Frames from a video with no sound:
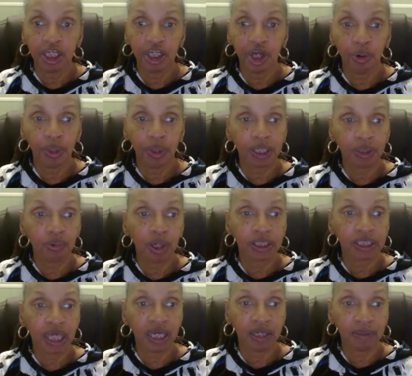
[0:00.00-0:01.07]
knowing
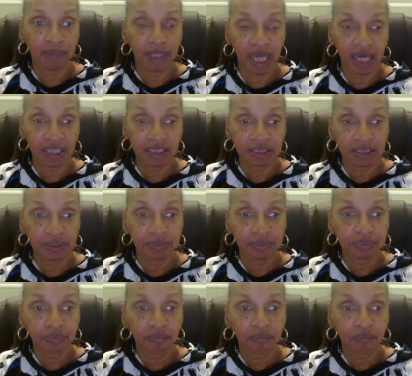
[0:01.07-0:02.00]
what came next.